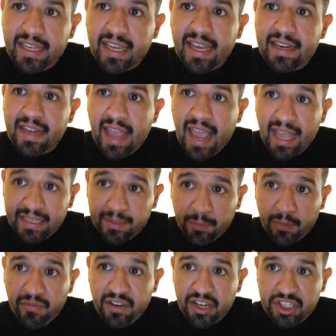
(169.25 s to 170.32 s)
get as a
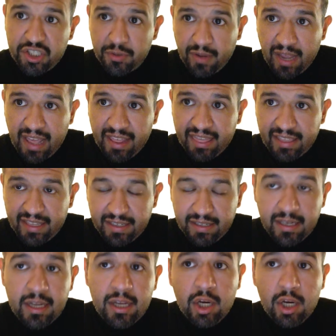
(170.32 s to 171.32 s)
professional athlete